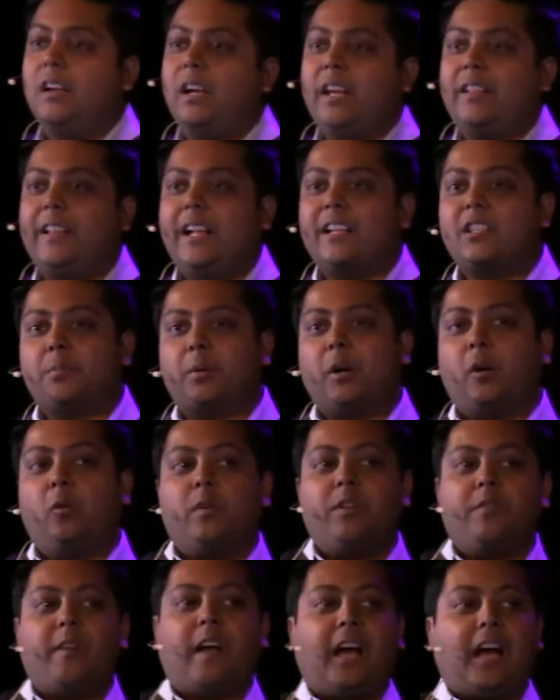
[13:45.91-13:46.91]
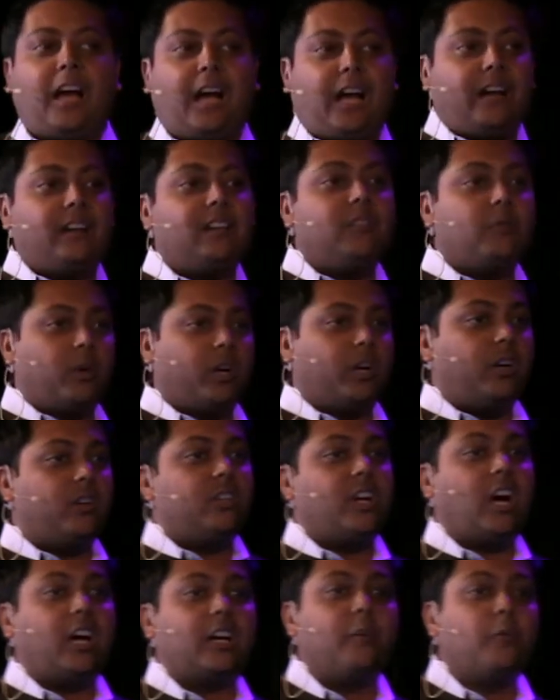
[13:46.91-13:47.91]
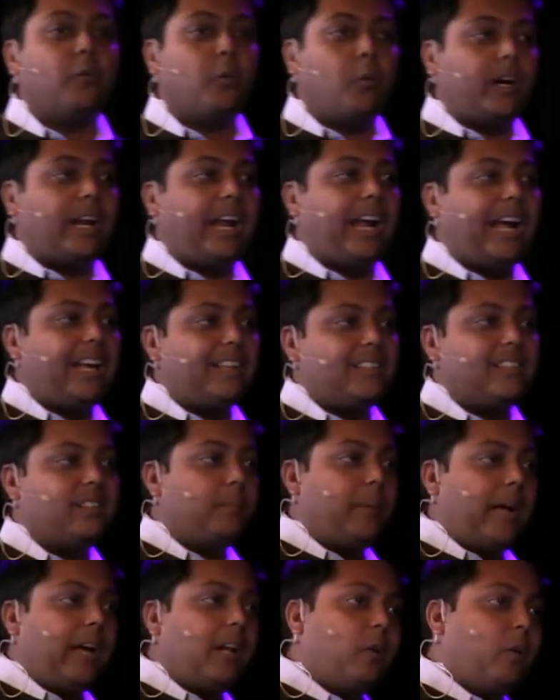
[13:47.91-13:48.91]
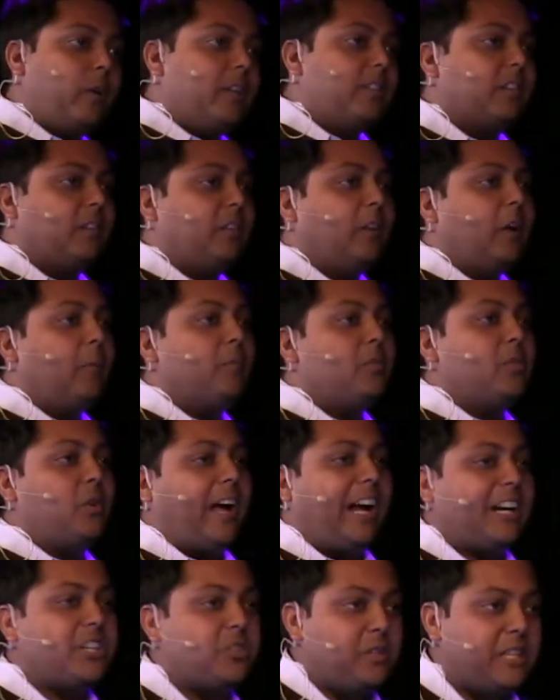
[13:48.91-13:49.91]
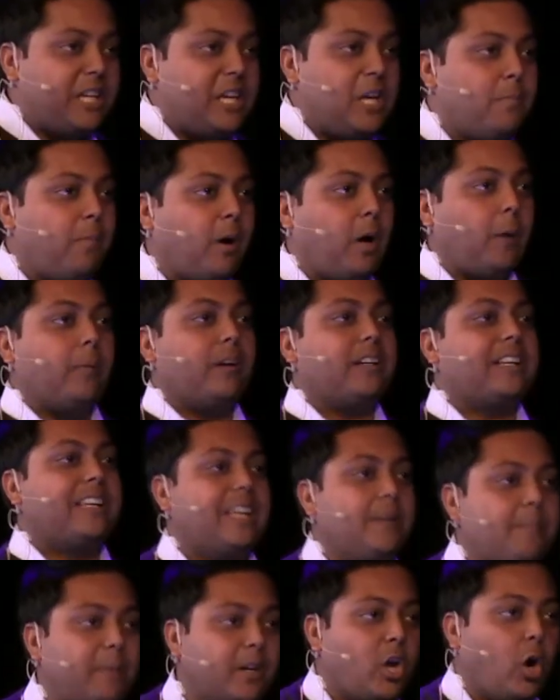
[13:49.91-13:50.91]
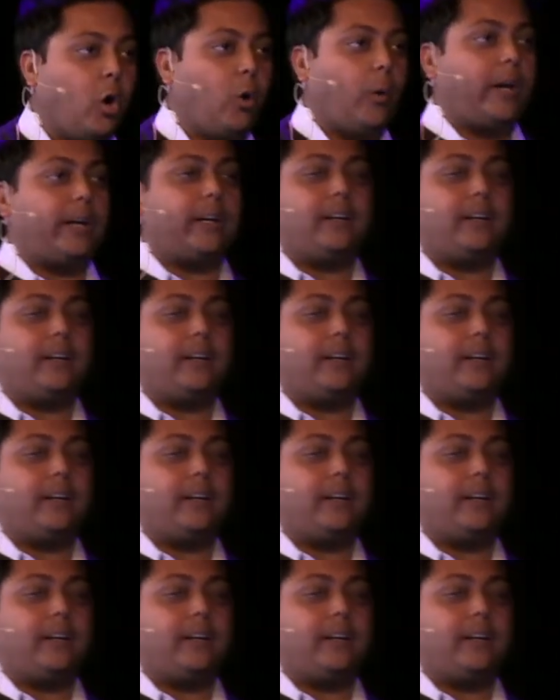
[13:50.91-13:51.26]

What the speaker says: And that's a problem we've had, where not everyone has the batteries in them to actually keep up and keep it going,